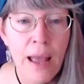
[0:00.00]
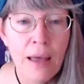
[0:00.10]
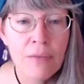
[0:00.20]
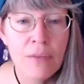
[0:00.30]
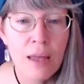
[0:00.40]

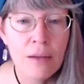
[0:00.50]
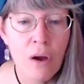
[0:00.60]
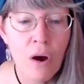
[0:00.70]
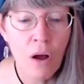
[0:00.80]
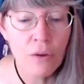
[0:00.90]
and
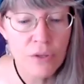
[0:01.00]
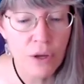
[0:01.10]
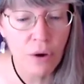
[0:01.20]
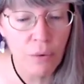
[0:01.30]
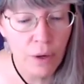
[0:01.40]
then
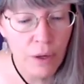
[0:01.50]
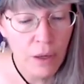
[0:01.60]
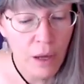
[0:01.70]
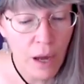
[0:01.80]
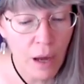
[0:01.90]
also
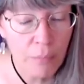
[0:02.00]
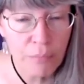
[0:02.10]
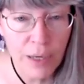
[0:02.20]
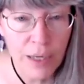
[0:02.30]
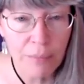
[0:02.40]

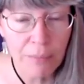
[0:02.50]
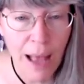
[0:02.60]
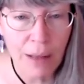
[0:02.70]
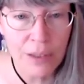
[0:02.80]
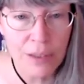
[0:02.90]
bringing
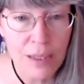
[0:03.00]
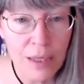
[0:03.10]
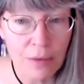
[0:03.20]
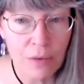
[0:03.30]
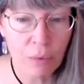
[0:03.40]
balance
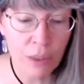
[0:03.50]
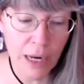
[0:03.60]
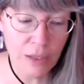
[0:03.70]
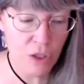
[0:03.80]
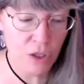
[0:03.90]
in the
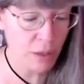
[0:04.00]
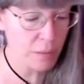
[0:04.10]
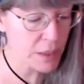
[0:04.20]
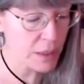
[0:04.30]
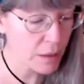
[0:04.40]

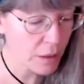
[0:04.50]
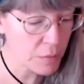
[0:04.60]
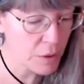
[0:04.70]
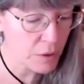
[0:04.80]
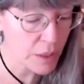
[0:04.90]
relationships in the
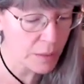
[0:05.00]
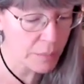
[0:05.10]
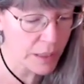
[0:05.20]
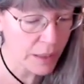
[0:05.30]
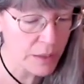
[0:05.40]

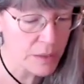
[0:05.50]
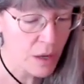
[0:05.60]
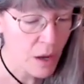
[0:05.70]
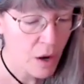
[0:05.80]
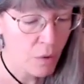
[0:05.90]
community
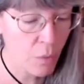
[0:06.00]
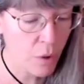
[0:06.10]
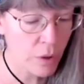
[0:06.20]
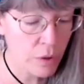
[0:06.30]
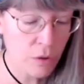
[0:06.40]
because
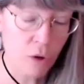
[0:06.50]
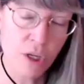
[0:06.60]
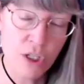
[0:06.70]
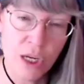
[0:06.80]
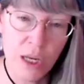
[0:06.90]
we're
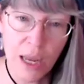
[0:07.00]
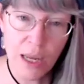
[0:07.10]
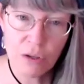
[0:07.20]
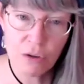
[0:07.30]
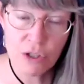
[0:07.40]
nourishing
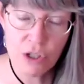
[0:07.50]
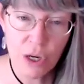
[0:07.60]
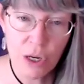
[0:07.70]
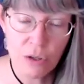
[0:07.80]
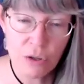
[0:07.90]
and
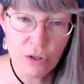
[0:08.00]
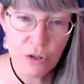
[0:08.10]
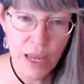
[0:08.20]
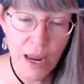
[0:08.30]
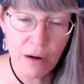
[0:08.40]

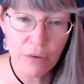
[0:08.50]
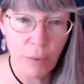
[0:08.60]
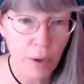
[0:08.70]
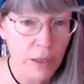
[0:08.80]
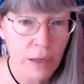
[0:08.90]
nurturing
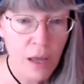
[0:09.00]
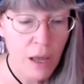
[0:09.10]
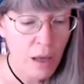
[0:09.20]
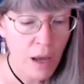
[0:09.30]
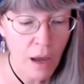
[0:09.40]
everyone,
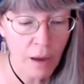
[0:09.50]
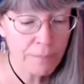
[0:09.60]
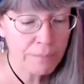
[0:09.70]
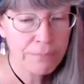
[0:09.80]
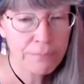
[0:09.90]

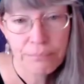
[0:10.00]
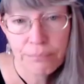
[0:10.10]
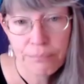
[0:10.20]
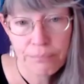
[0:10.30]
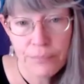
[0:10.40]

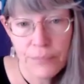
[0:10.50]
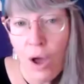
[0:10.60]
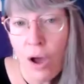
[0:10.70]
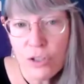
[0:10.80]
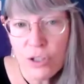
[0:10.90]

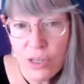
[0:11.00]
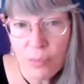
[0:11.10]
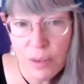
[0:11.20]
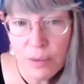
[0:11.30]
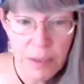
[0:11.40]
not just
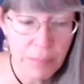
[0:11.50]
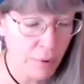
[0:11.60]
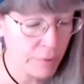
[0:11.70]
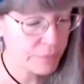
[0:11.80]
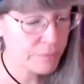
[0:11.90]
some of the
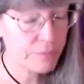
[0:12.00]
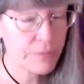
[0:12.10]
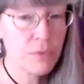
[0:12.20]
people.